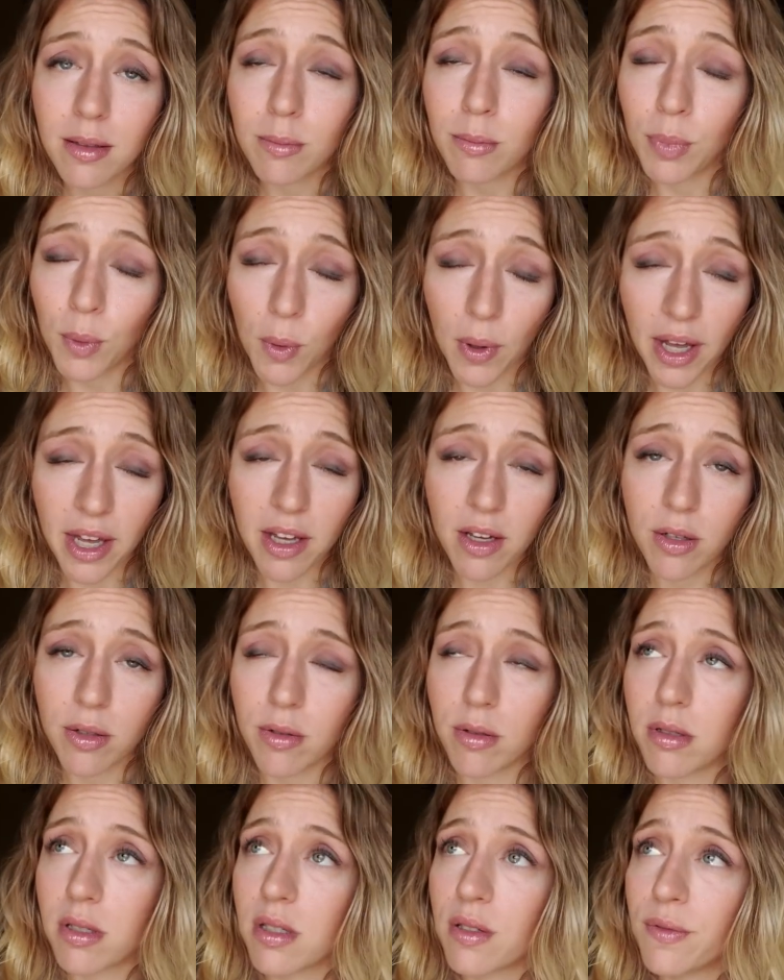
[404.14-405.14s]
boy
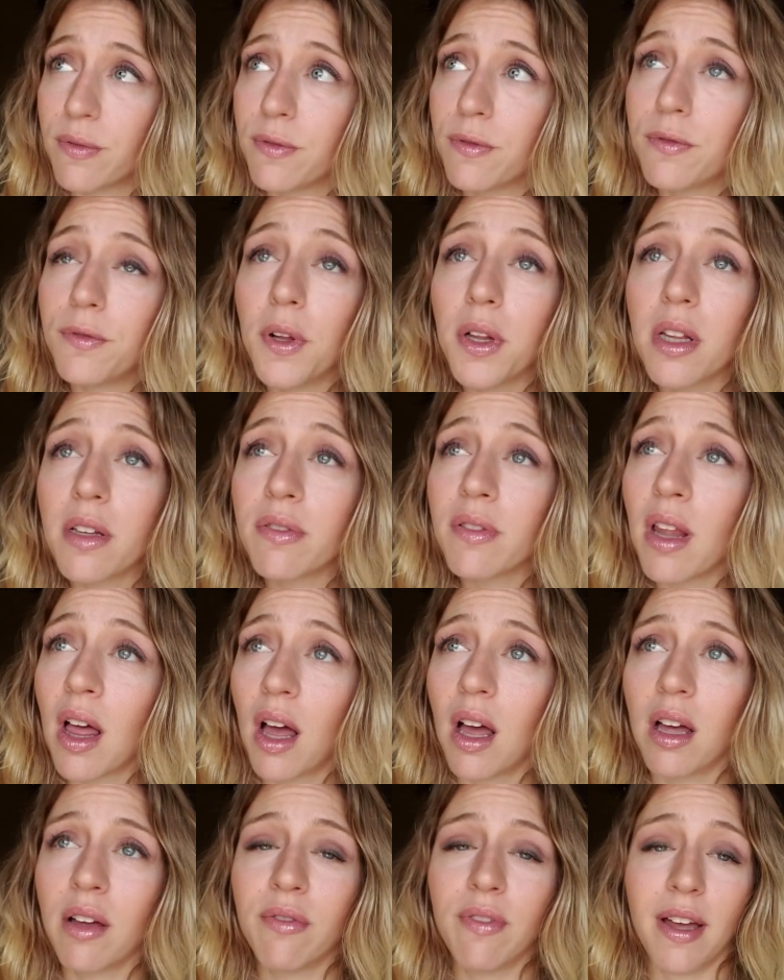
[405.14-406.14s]
who is full of
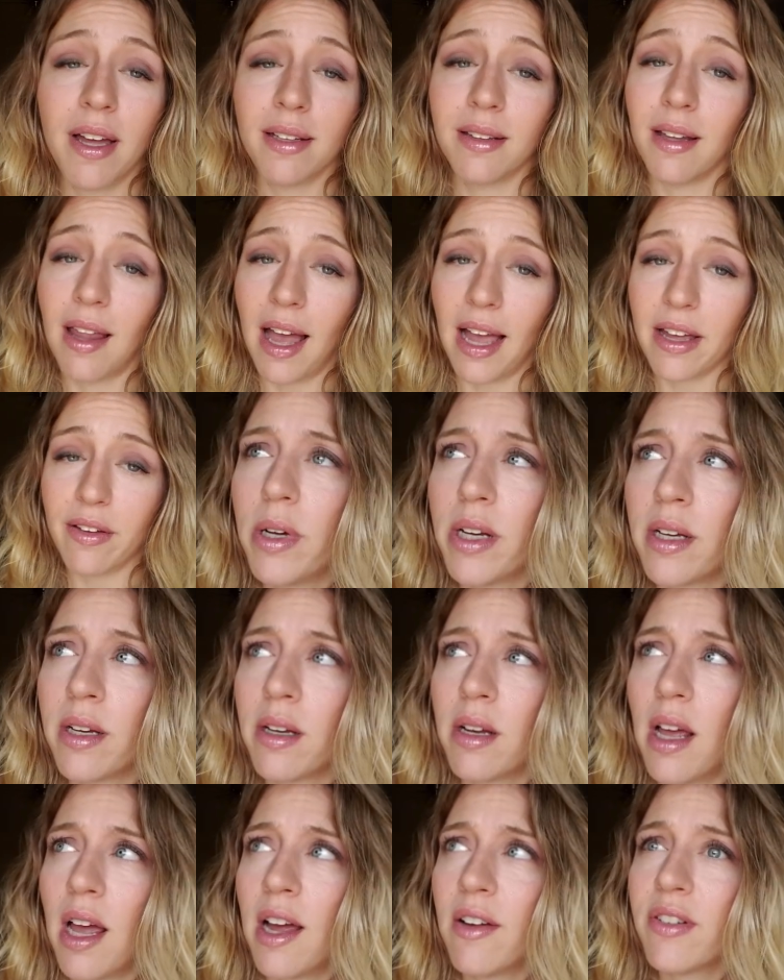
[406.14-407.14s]
love and life.
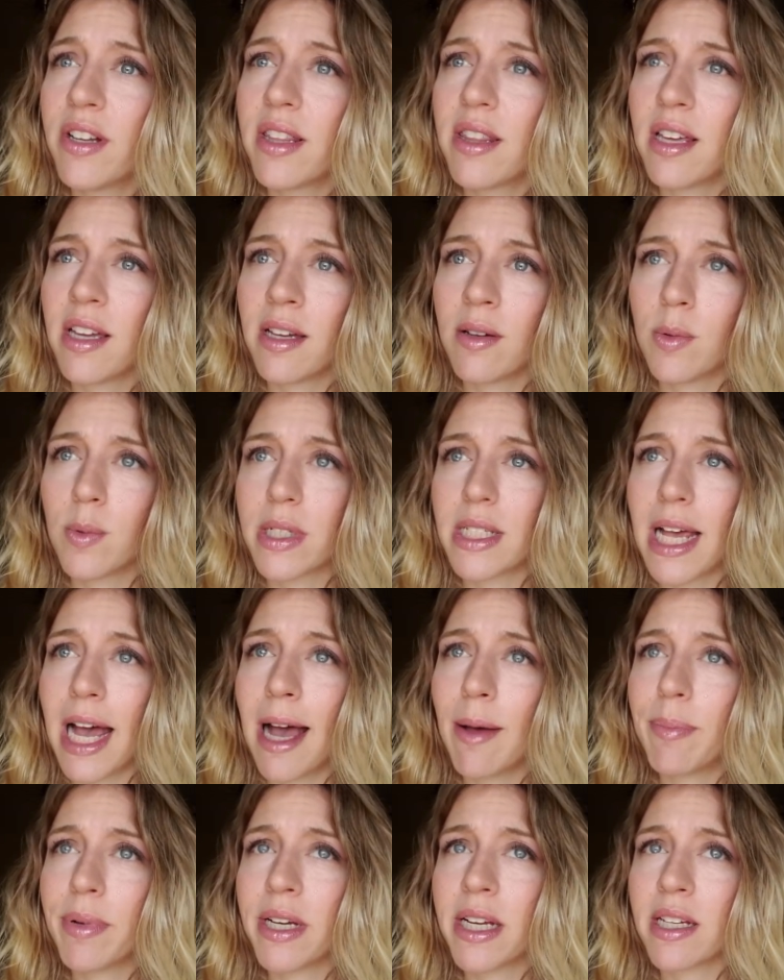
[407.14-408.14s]
When everything was
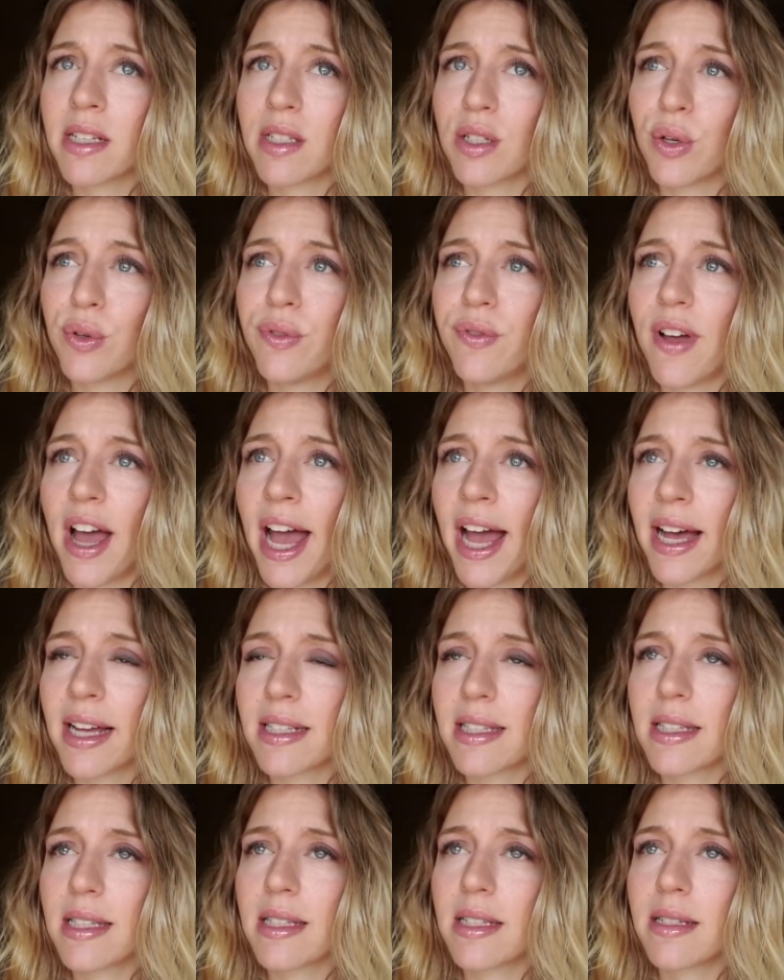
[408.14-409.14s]
happening so
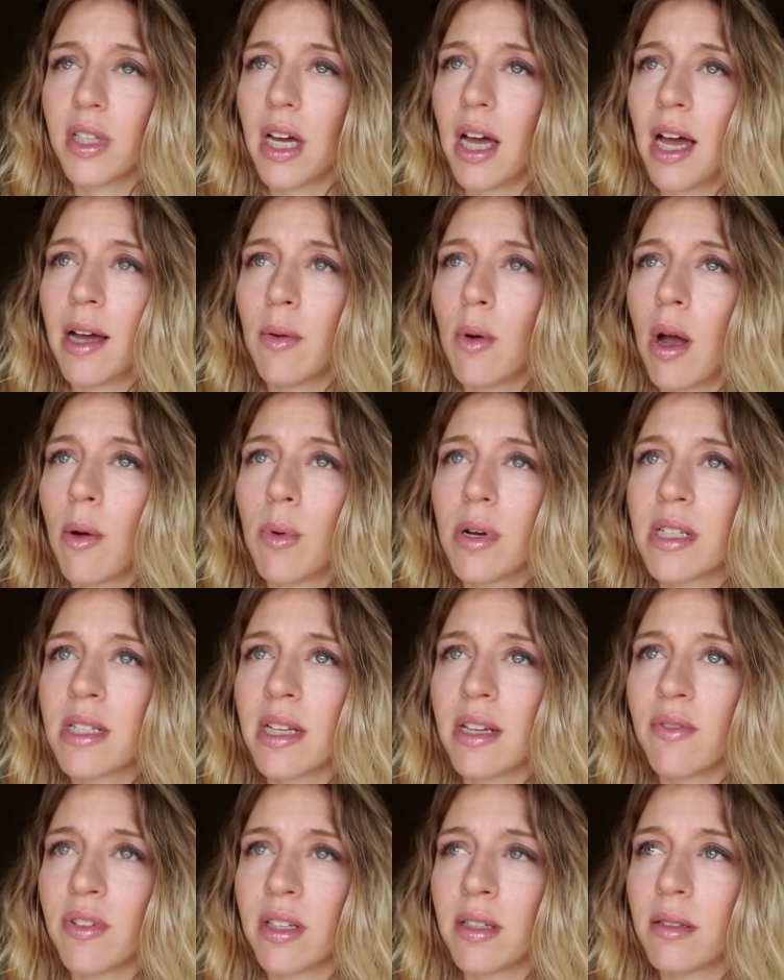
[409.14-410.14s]
fast, I
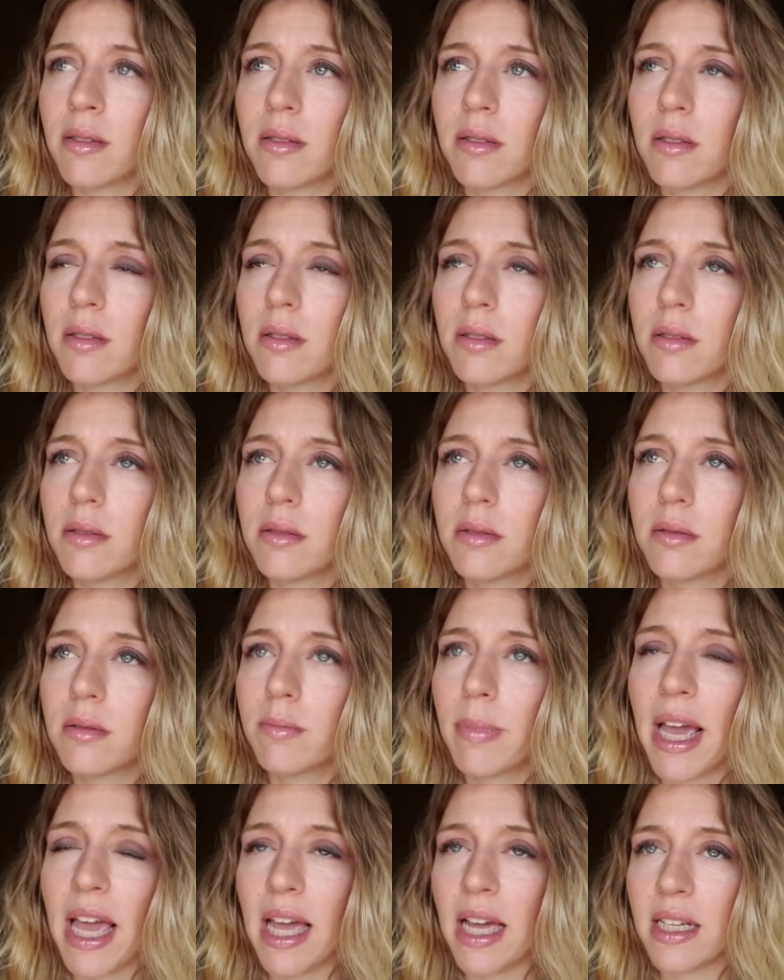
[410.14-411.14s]
wasn't even
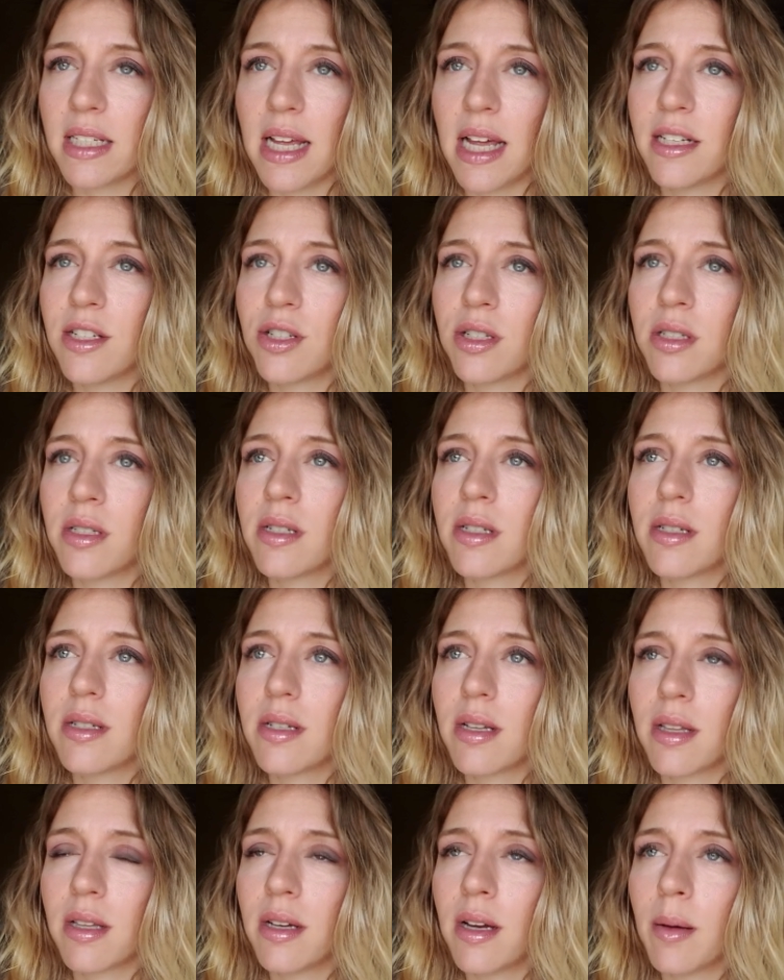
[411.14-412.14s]
paying attention
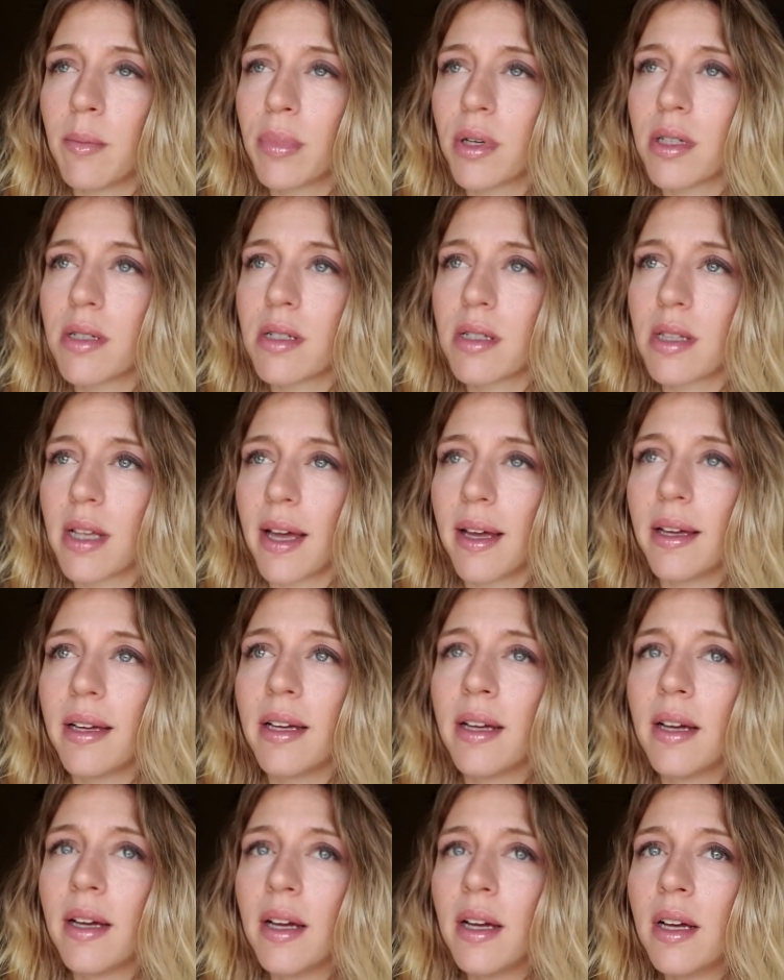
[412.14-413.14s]
to the numbers
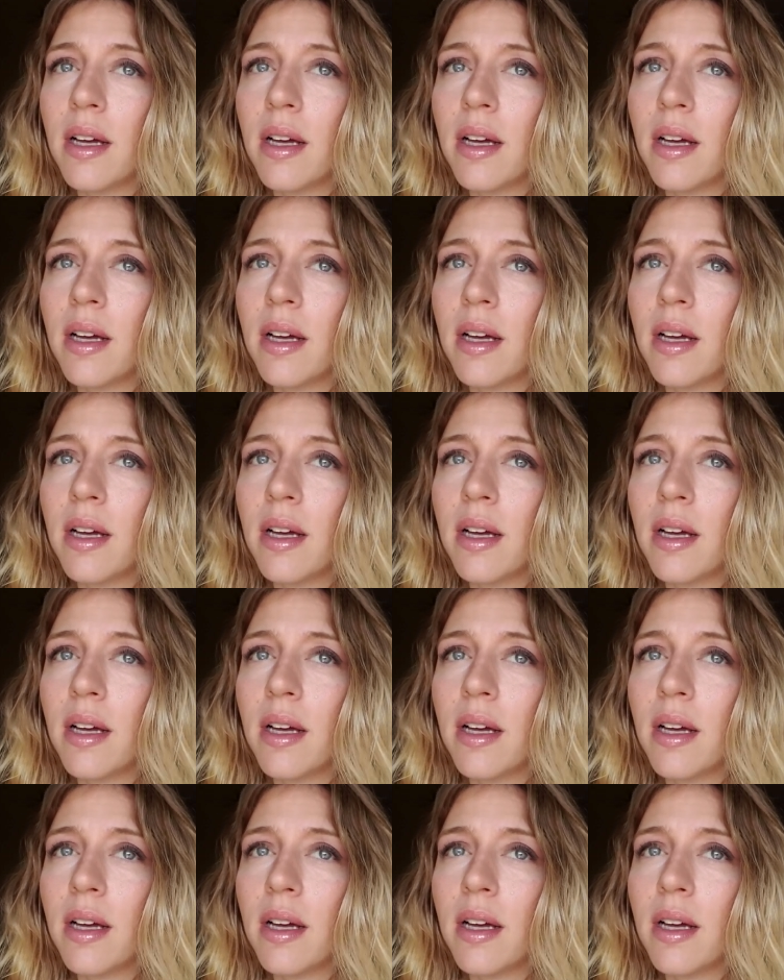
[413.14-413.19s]
that